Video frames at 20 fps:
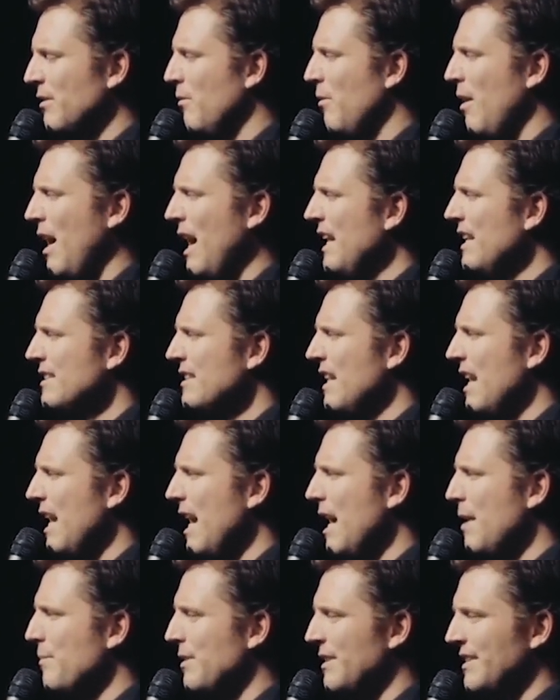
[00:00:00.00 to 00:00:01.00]
why does that
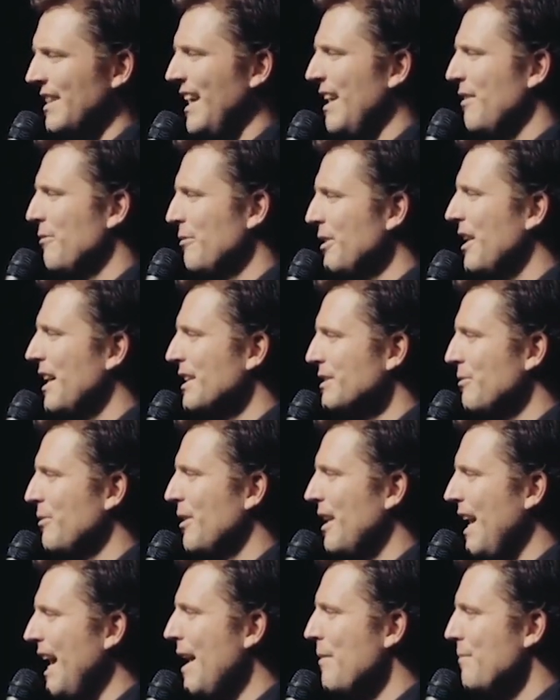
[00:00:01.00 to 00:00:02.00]
happen? And then I realized
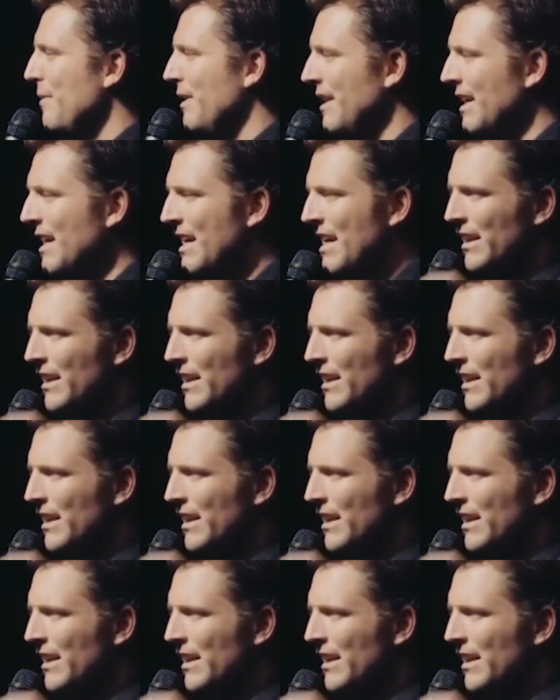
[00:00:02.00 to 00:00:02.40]
what happened.